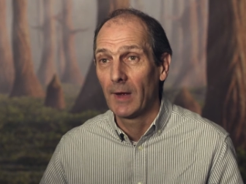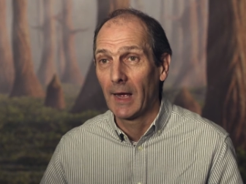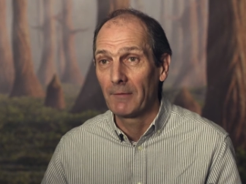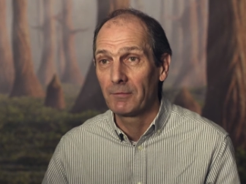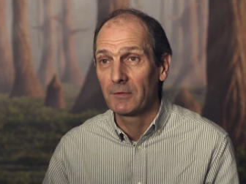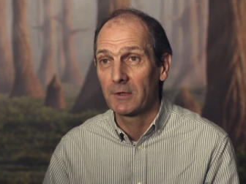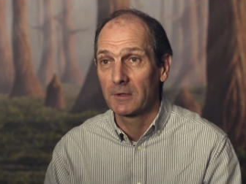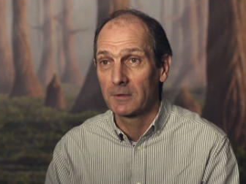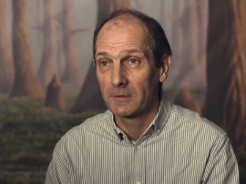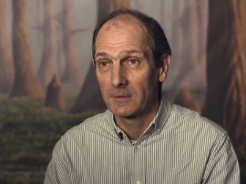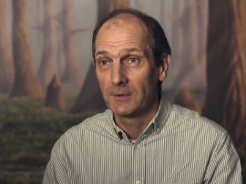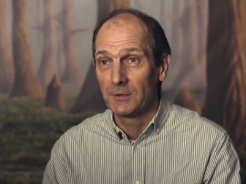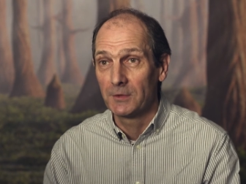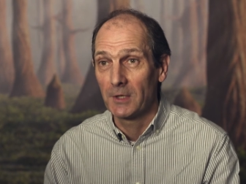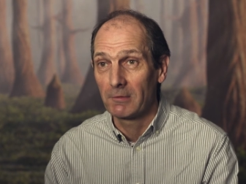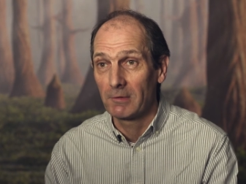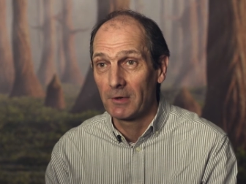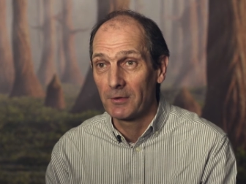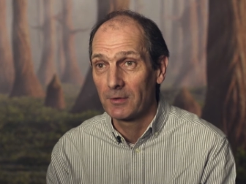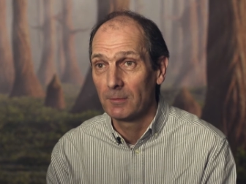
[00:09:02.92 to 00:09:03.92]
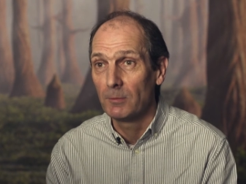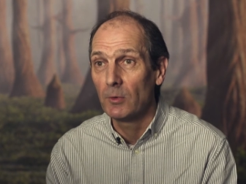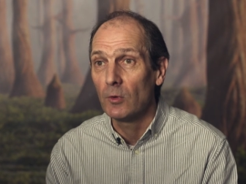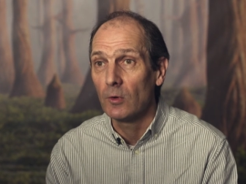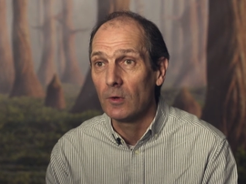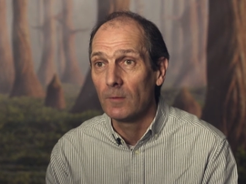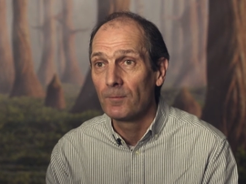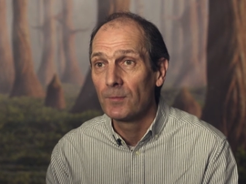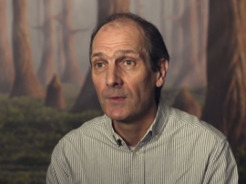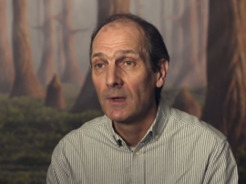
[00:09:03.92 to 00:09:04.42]
we're having to generate some
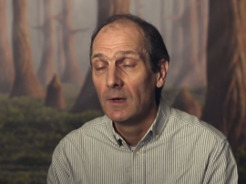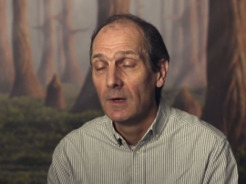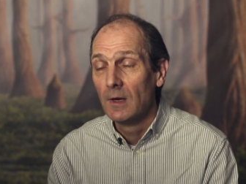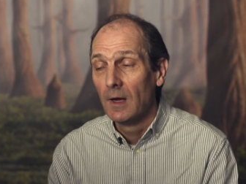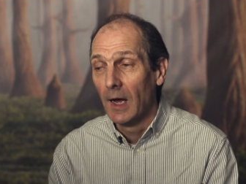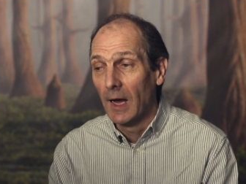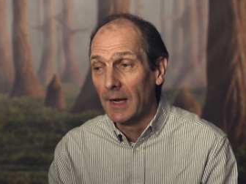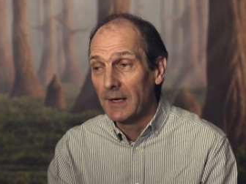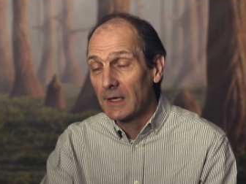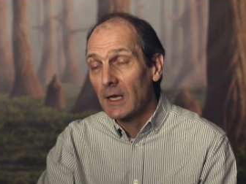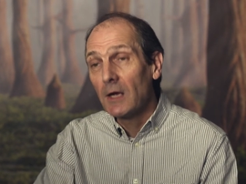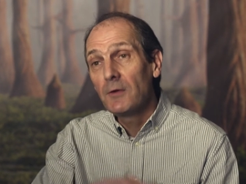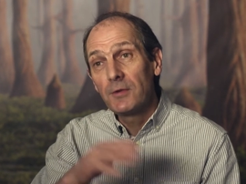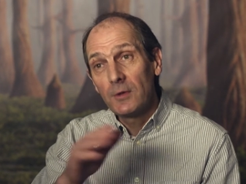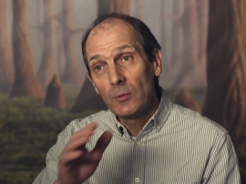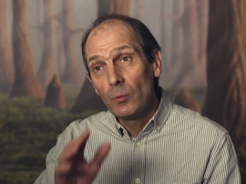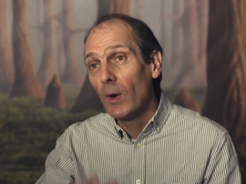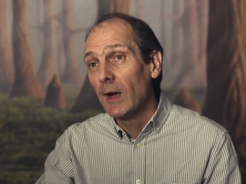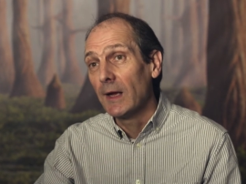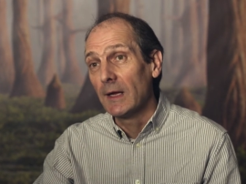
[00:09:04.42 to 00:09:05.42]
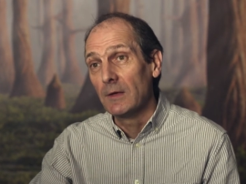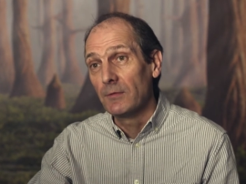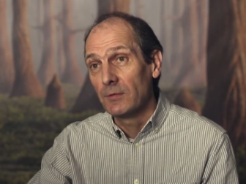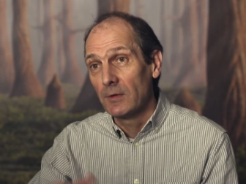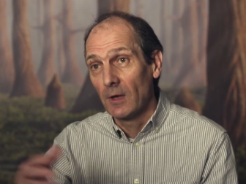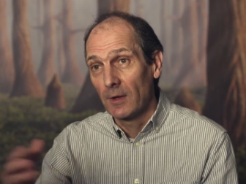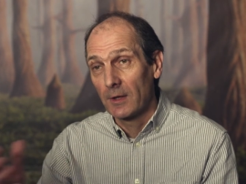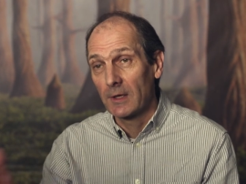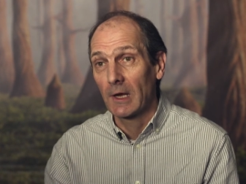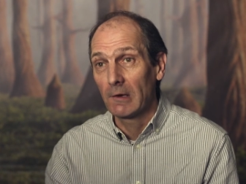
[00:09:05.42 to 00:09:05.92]
more. And it goes in waves.
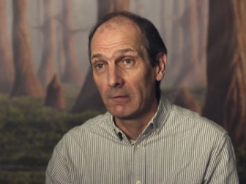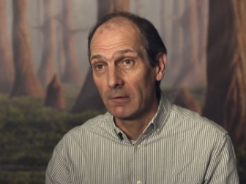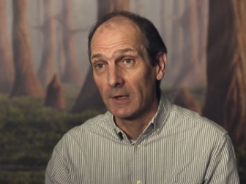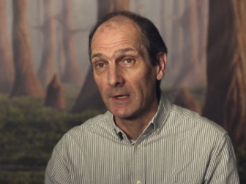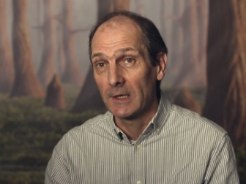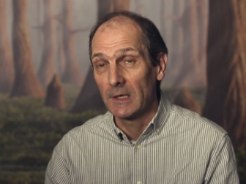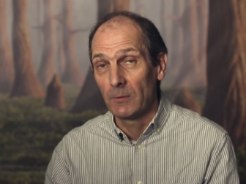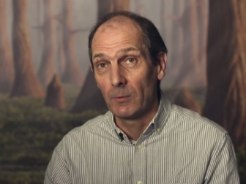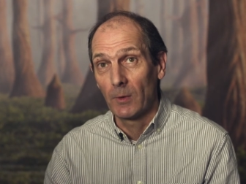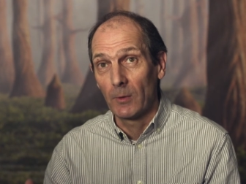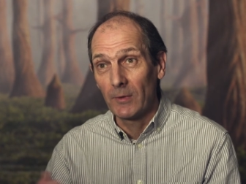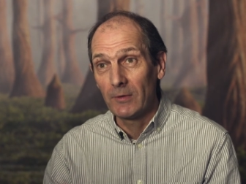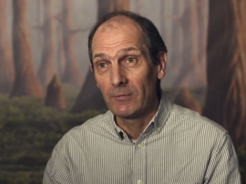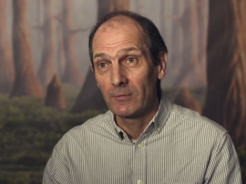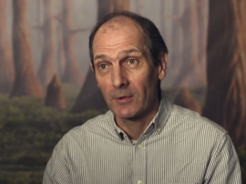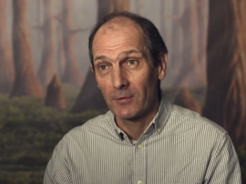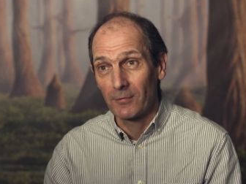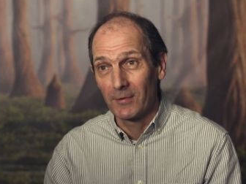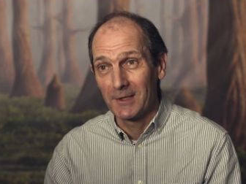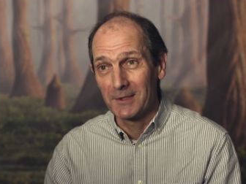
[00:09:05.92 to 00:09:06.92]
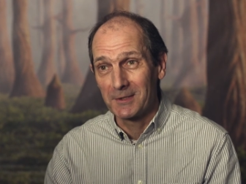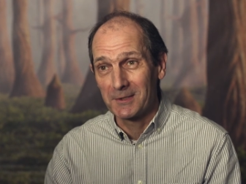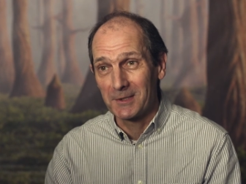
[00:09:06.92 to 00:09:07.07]
You know, currently, well, we've just finished